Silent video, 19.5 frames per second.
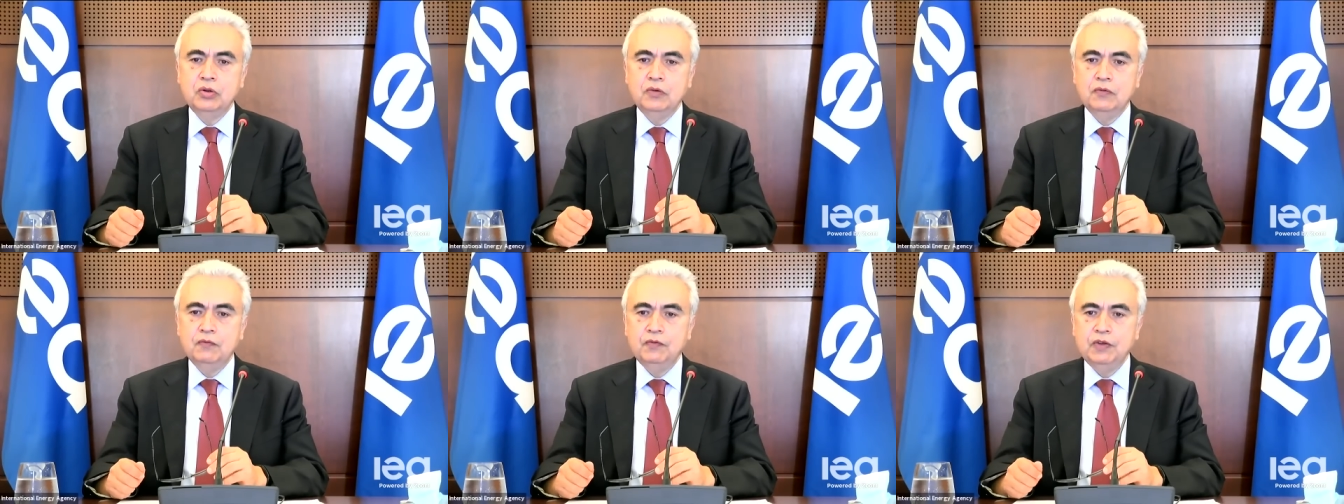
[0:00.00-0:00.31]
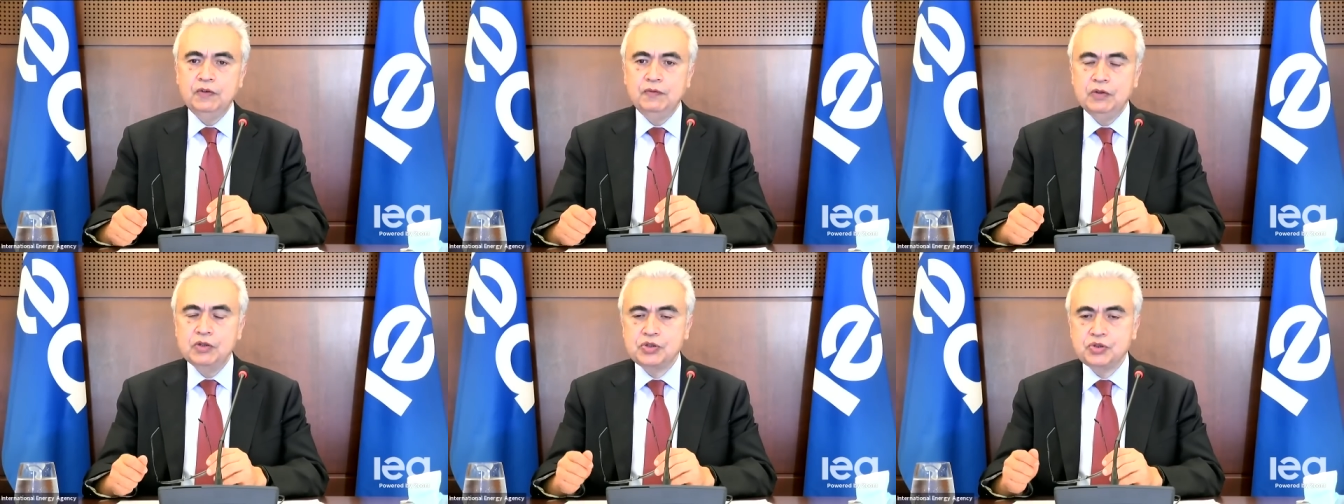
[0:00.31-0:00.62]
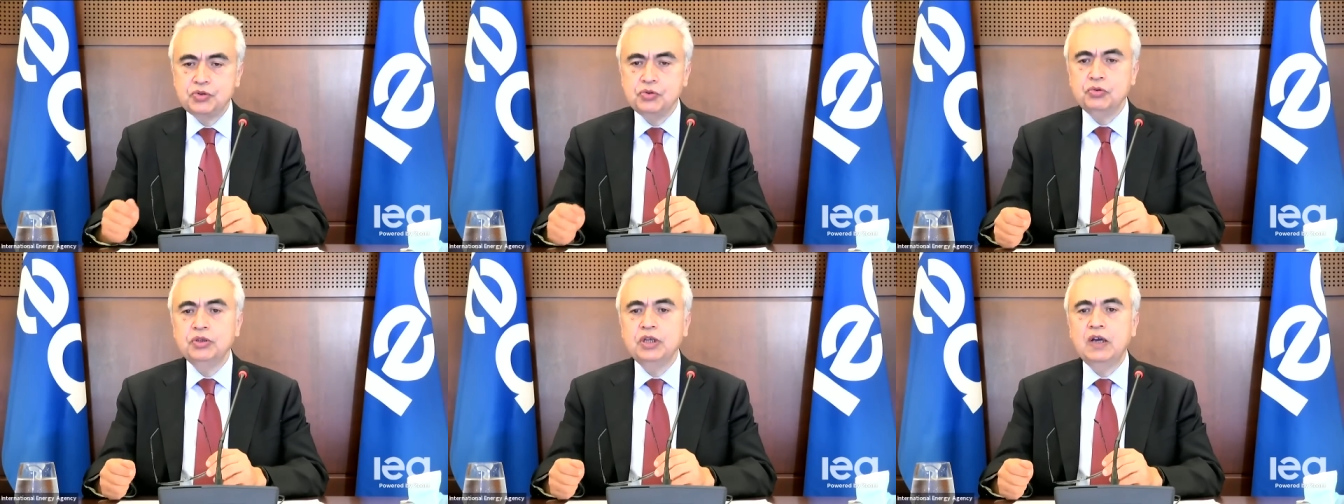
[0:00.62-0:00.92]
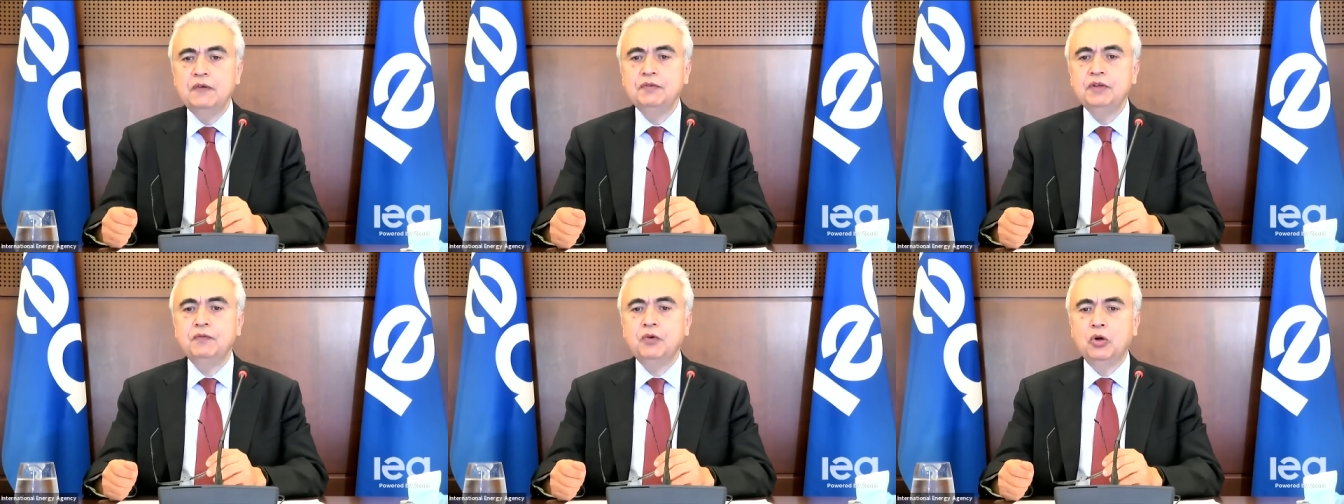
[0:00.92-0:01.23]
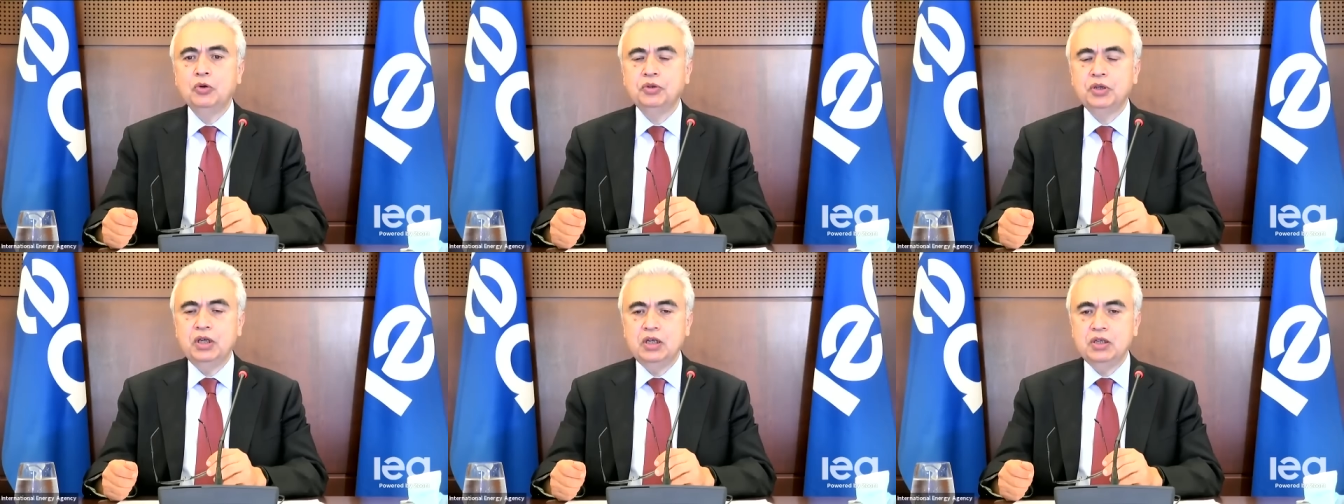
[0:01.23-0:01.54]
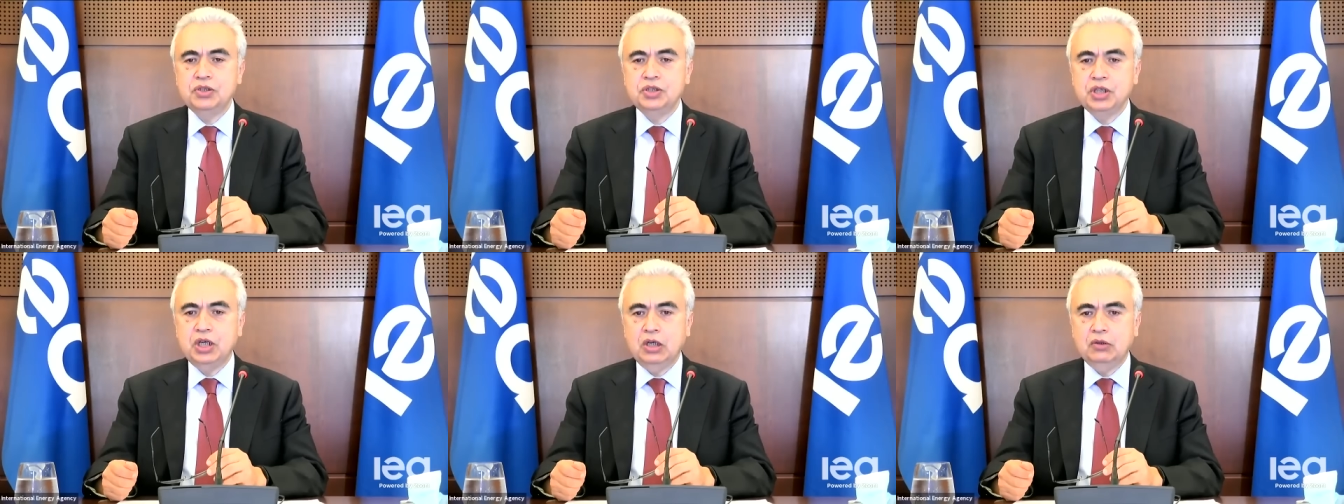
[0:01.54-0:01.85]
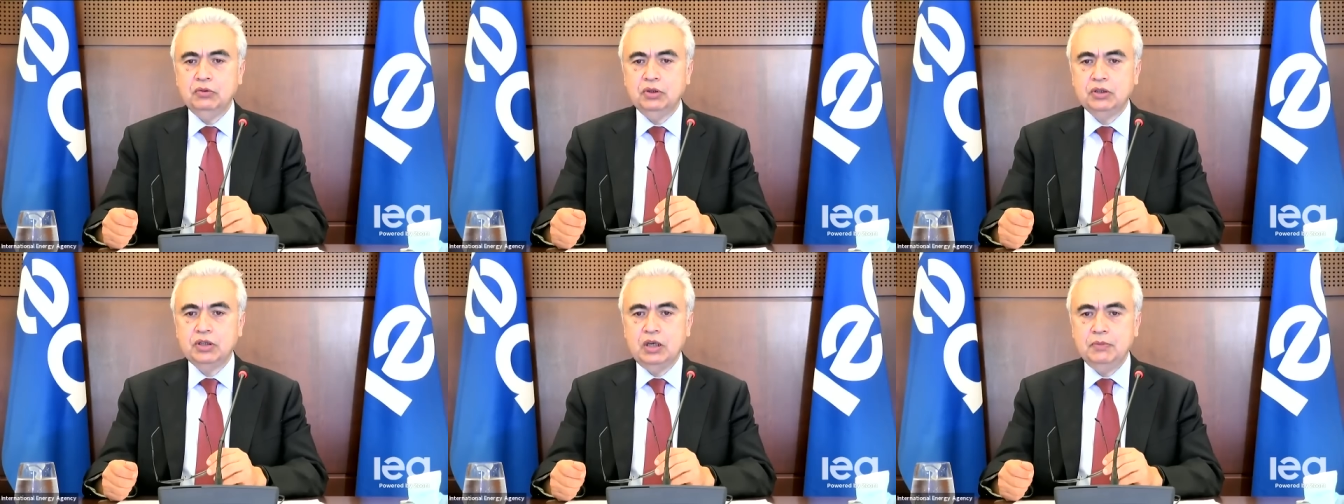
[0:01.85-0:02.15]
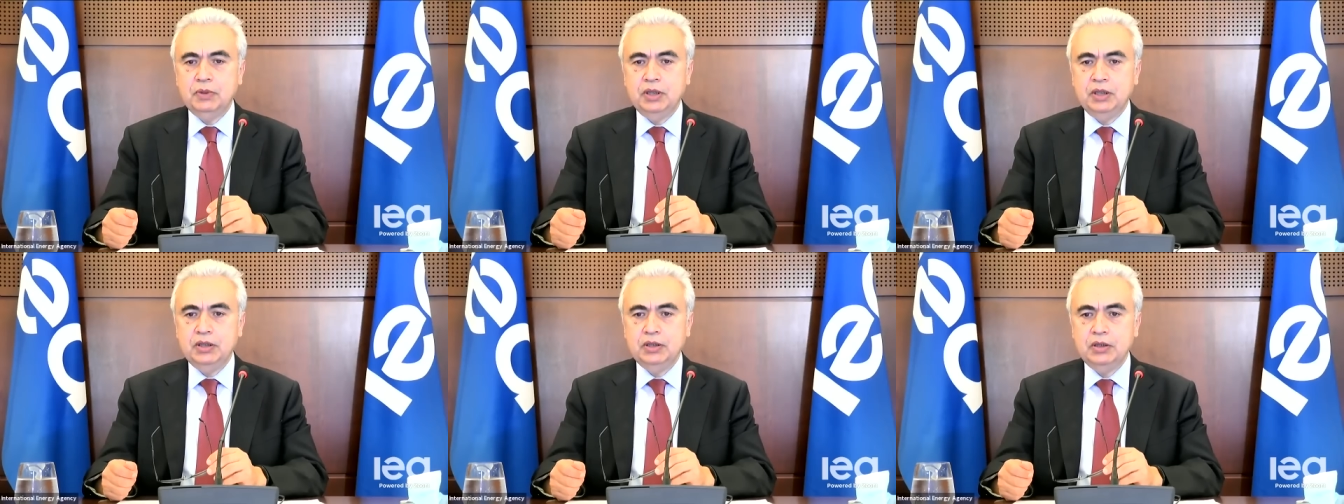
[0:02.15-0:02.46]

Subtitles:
We will soon have the World Energy Outlook coming.